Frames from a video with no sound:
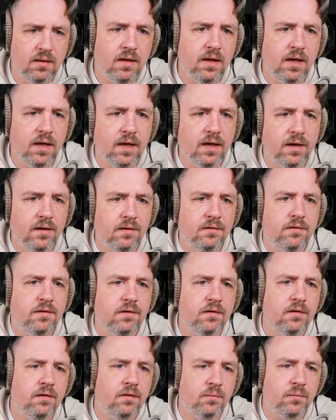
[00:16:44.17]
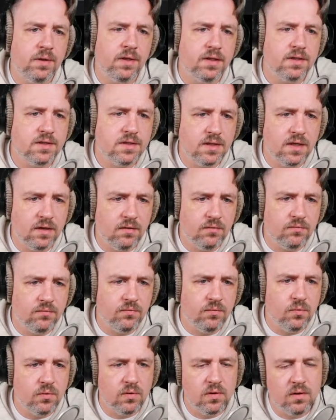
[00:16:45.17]
And here we can say
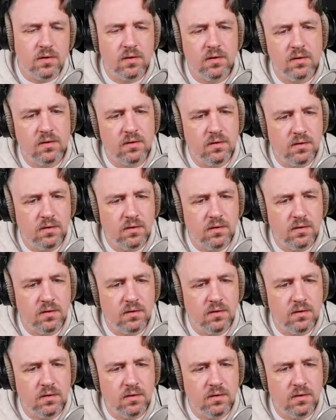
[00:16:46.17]
for